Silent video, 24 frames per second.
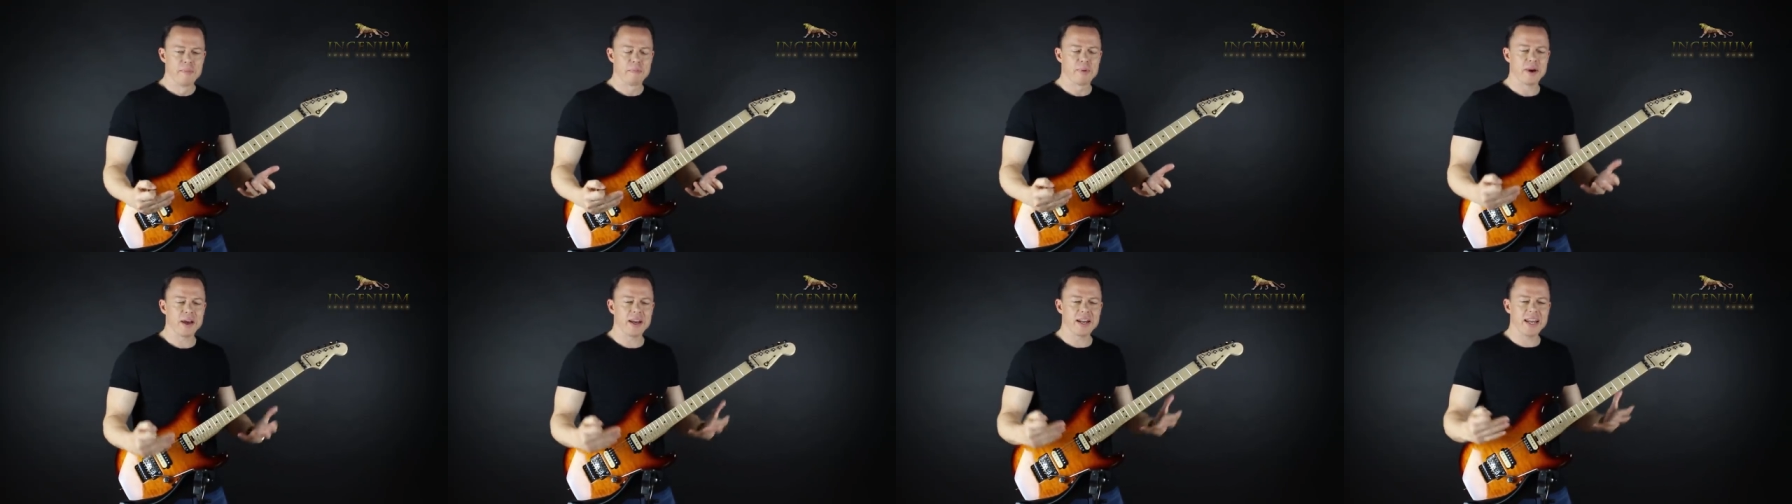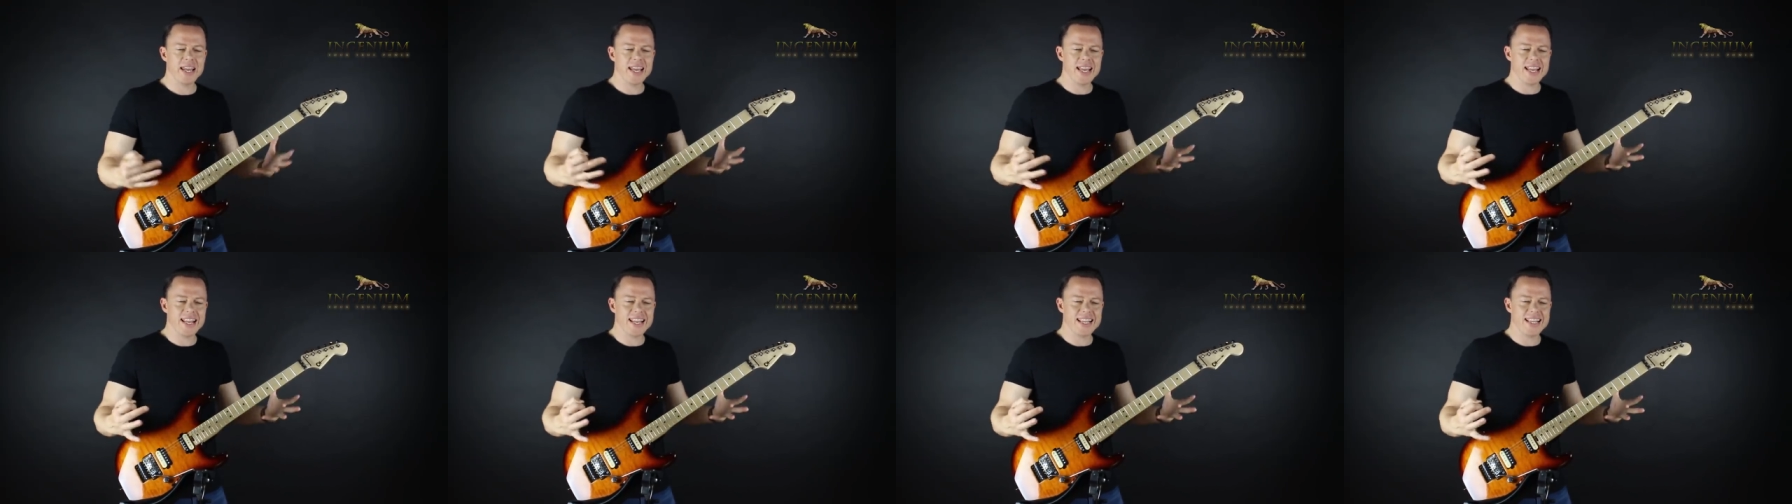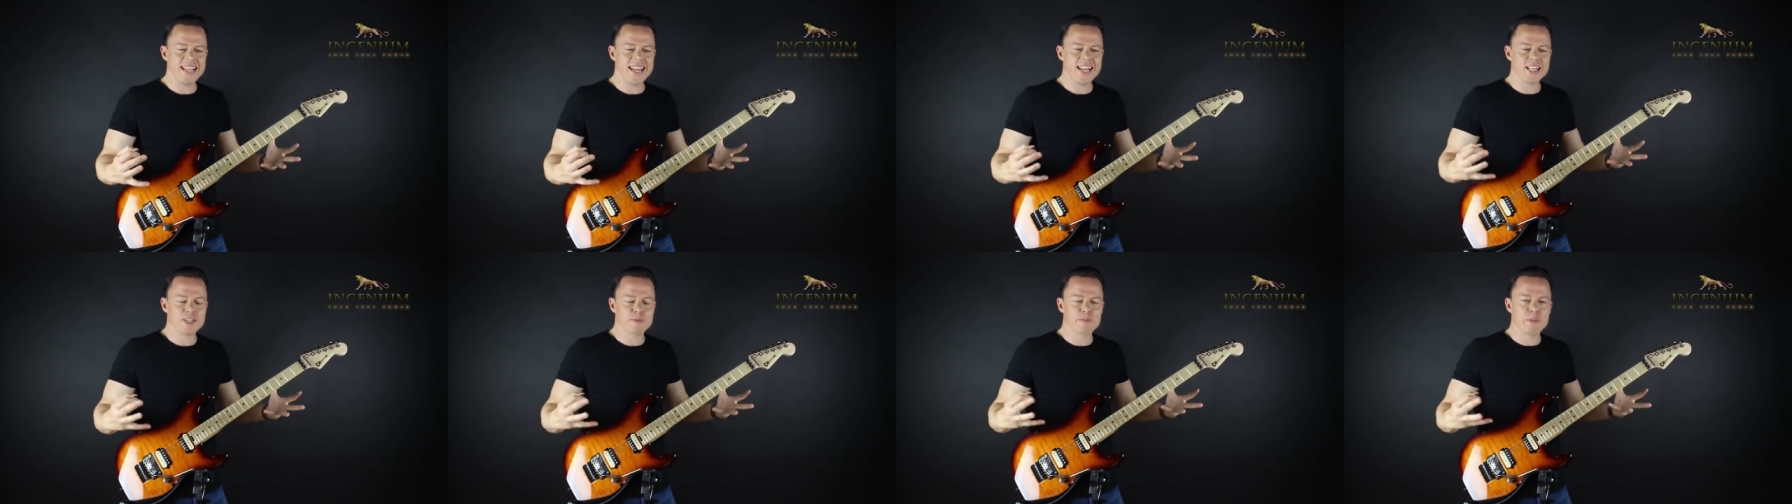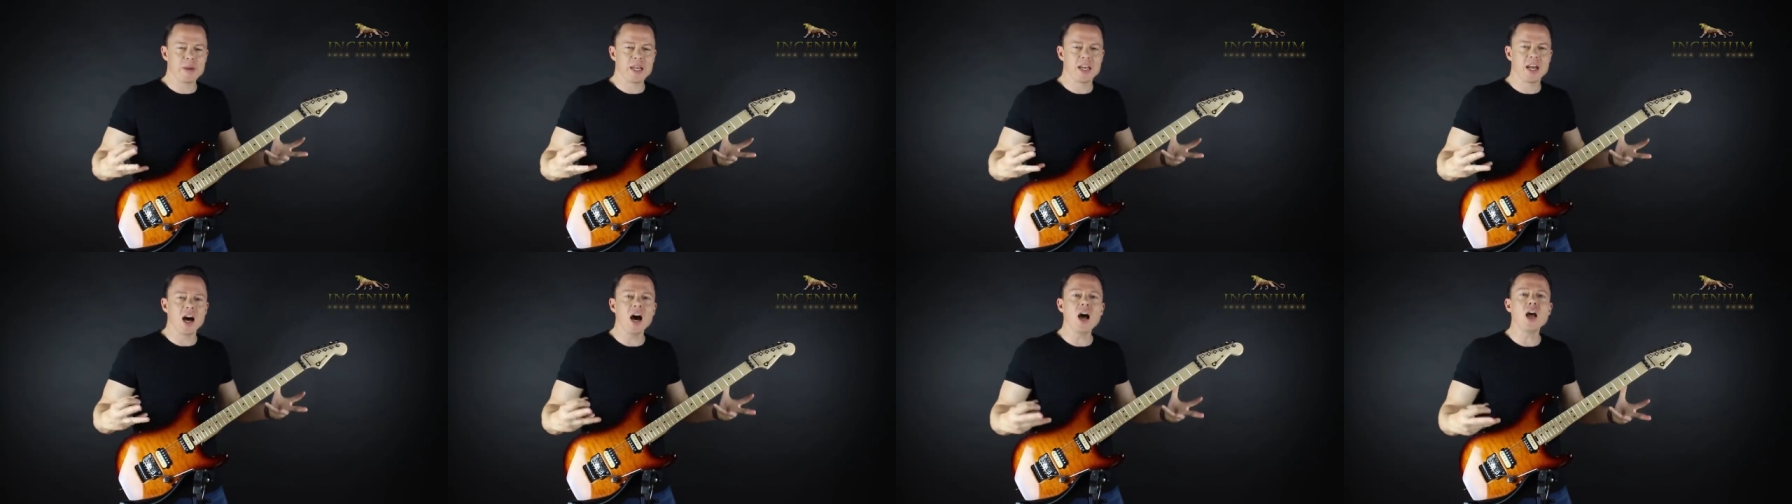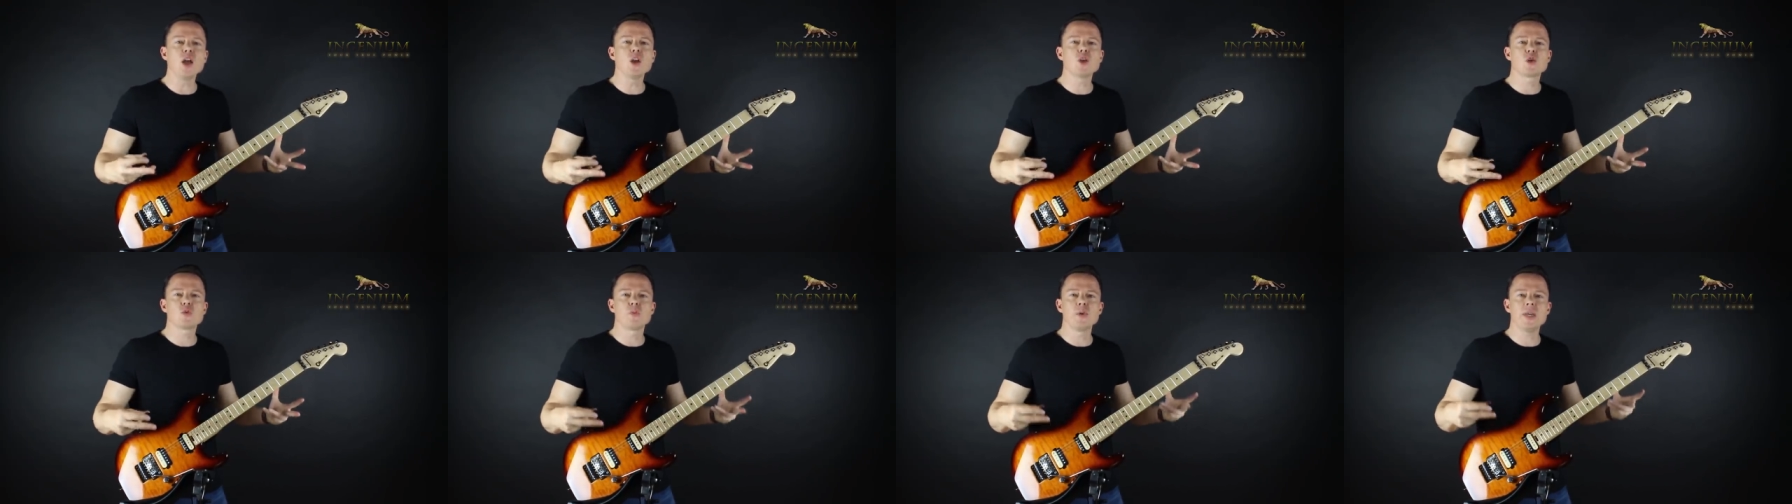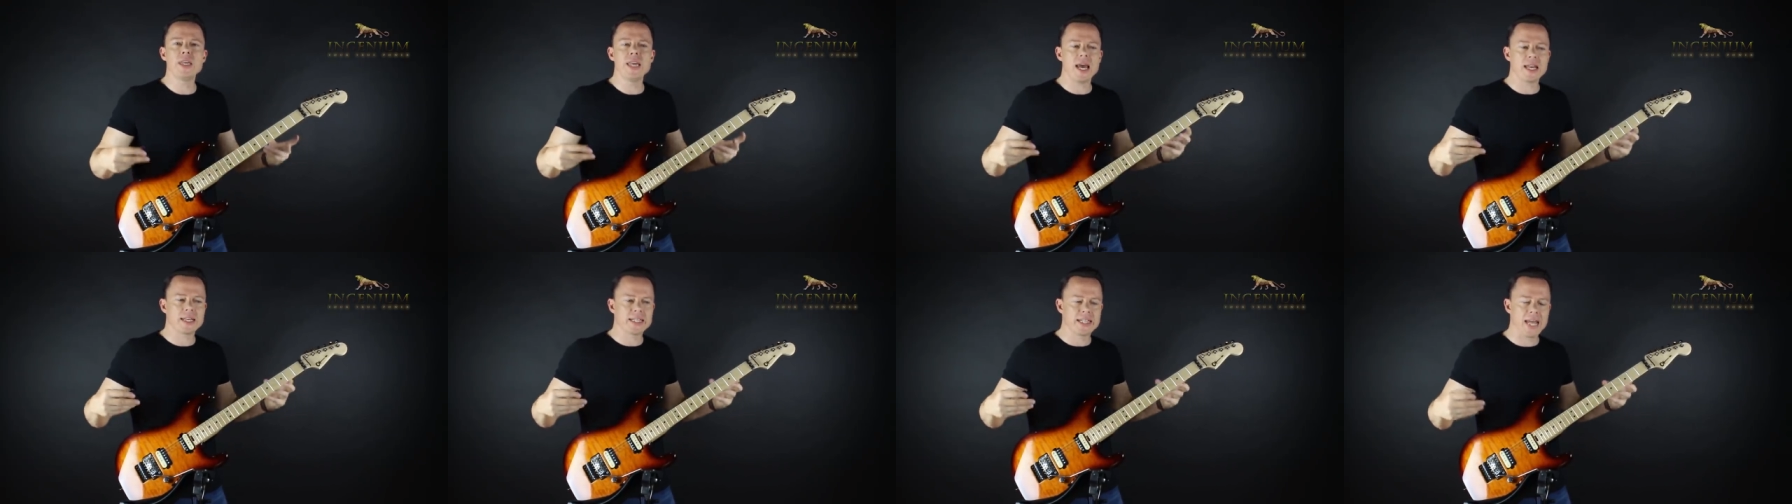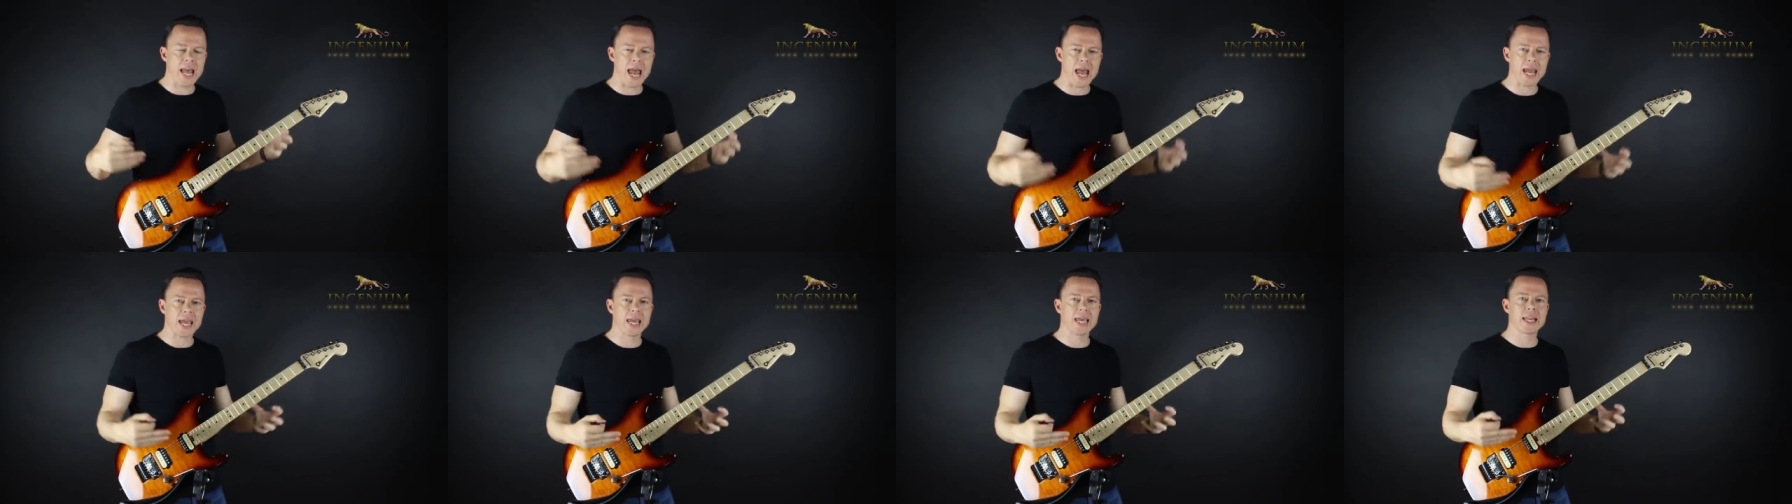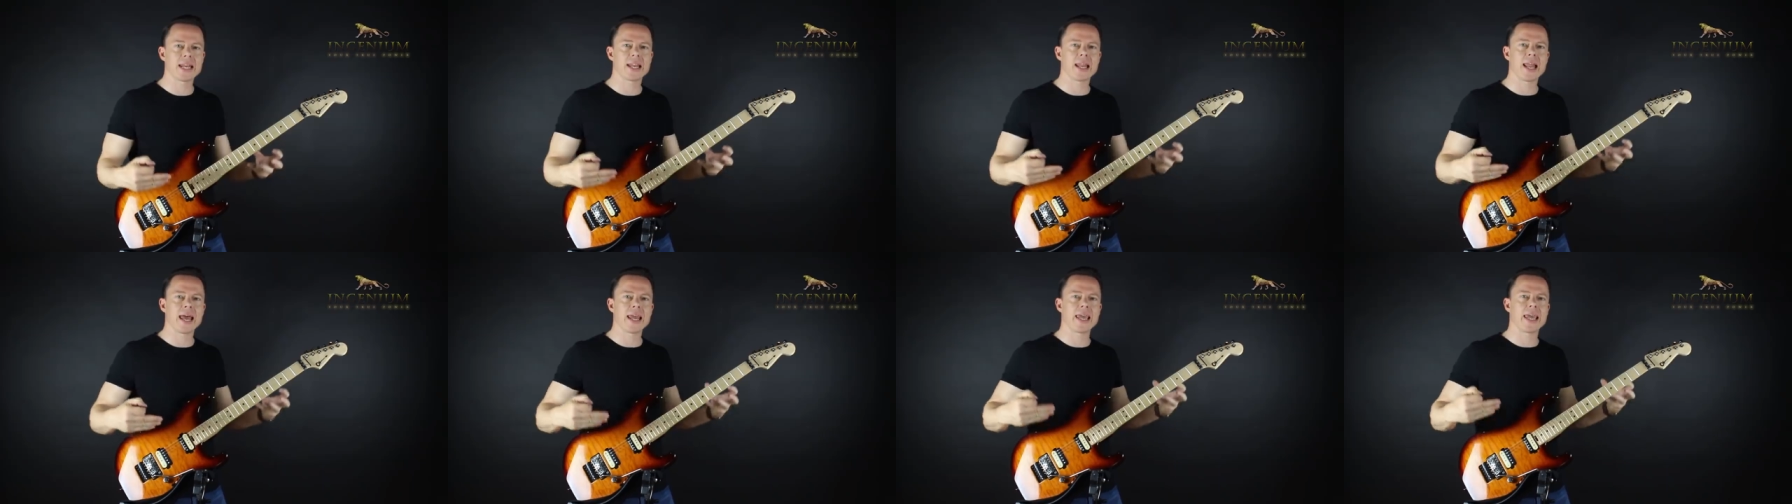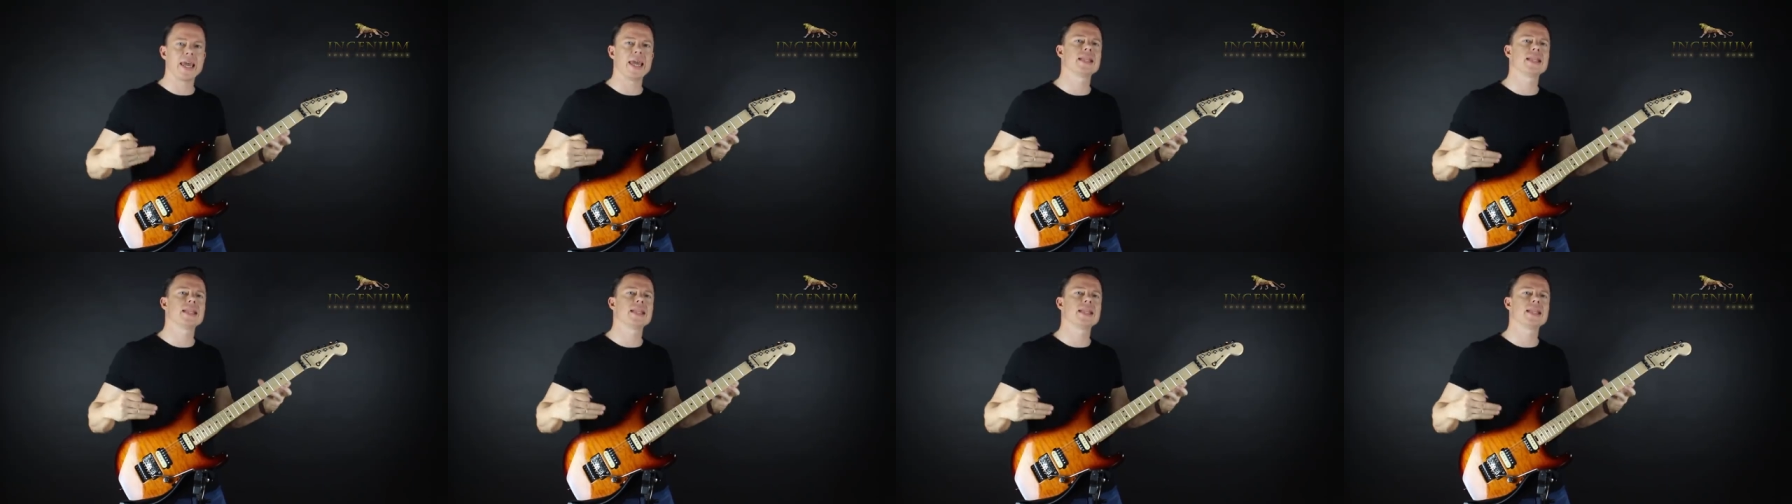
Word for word: But it, it's because we attack it like